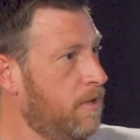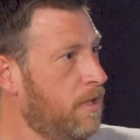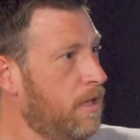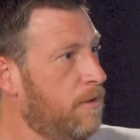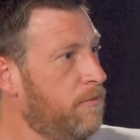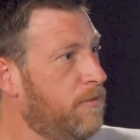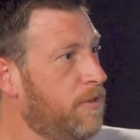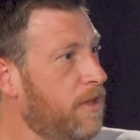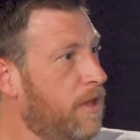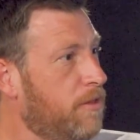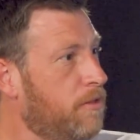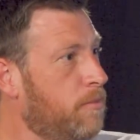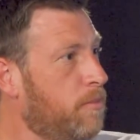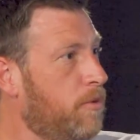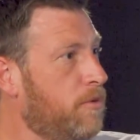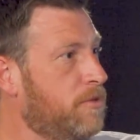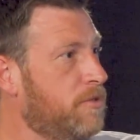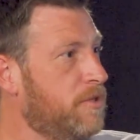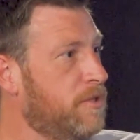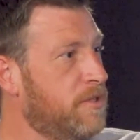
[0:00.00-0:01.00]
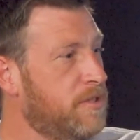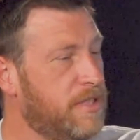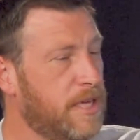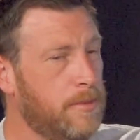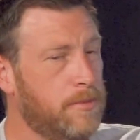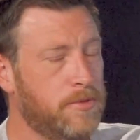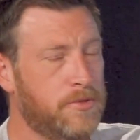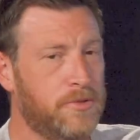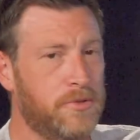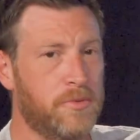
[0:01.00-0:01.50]
If the other person is
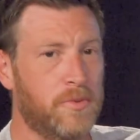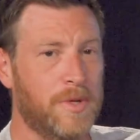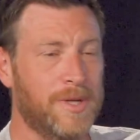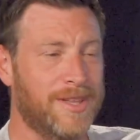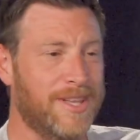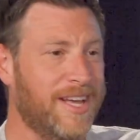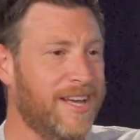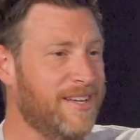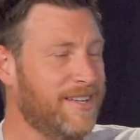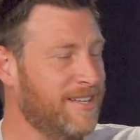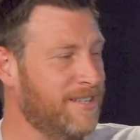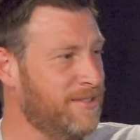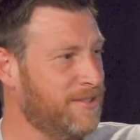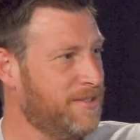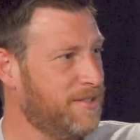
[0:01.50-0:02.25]
able to relate in